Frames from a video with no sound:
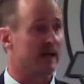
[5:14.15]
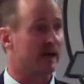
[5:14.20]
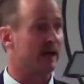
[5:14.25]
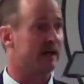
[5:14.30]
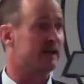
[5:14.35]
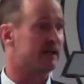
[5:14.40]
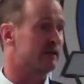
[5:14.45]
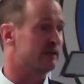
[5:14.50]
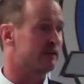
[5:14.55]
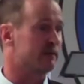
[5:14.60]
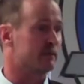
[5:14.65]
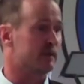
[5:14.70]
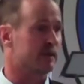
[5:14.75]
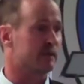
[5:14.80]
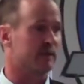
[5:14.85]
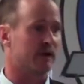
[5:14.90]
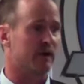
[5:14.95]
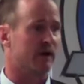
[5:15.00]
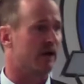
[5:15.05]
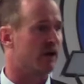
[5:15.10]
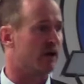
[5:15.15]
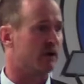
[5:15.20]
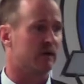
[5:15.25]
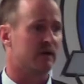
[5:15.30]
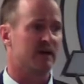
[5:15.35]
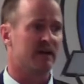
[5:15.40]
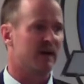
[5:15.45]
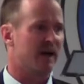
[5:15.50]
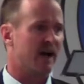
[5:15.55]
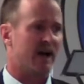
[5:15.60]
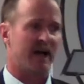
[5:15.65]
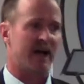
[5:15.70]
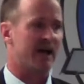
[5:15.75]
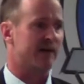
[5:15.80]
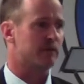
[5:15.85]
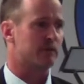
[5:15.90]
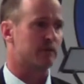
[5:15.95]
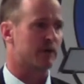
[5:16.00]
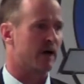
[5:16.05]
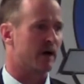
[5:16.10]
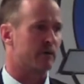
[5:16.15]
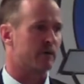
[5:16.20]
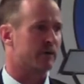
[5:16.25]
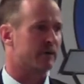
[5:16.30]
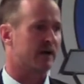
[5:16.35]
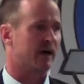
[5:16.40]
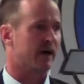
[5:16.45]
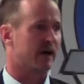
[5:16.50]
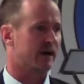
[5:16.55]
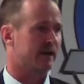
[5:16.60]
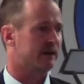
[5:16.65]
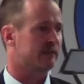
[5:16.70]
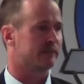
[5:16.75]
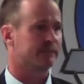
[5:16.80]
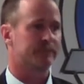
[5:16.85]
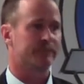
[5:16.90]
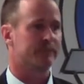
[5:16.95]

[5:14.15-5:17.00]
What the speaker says: I'd hear from people, oh, I have a problem with God.